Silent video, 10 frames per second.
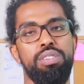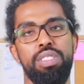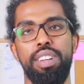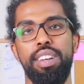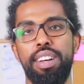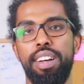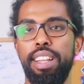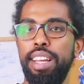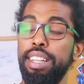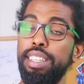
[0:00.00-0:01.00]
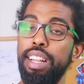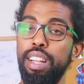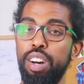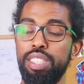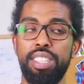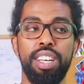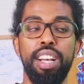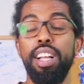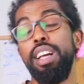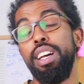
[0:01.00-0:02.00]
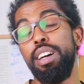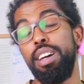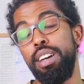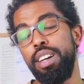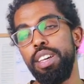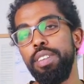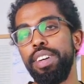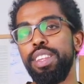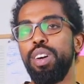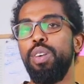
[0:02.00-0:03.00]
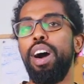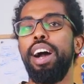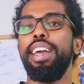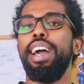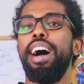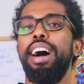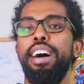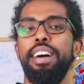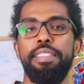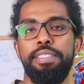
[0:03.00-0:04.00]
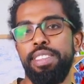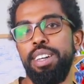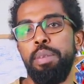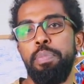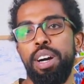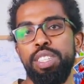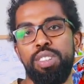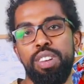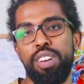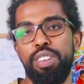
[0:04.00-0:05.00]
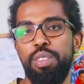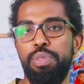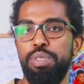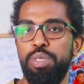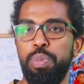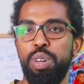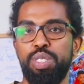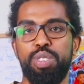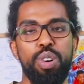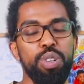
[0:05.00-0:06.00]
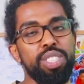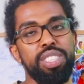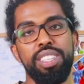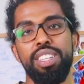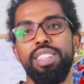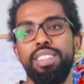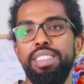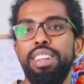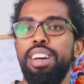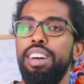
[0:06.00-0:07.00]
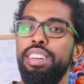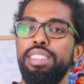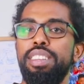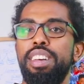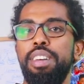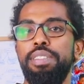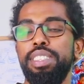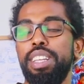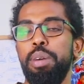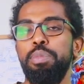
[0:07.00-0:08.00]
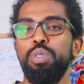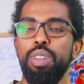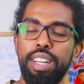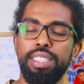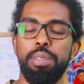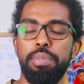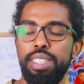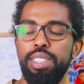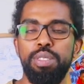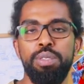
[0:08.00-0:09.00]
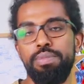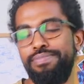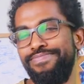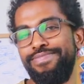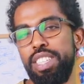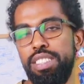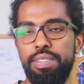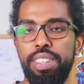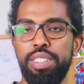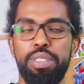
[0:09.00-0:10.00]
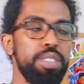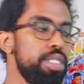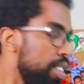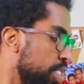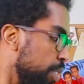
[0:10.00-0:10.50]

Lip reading: Learned a lot. Even though I have a bachelor of sports coach, every time you learn something new, it's very good.